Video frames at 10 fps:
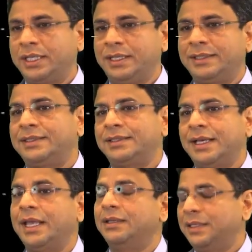And
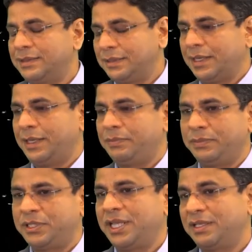
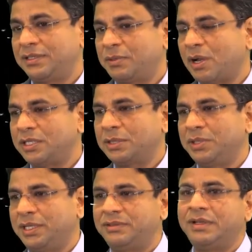I'm saying it's a project,
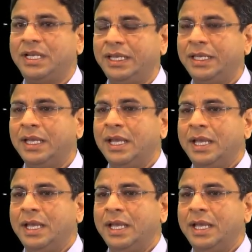but it's really